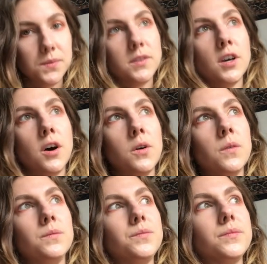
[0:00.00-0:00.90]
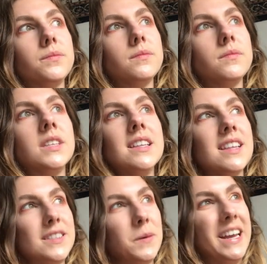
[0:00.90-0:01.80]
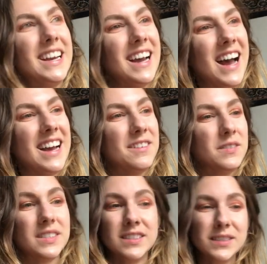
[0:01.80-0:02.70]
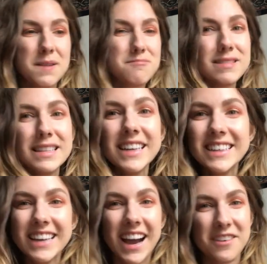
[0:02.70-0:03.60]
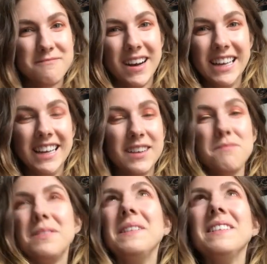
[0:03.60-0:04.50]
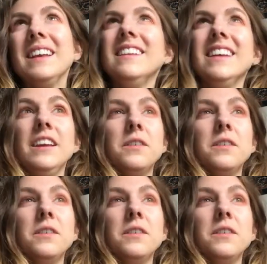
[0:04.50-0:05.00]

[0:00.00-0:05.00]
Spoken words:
So this week I was completely out of money, completely.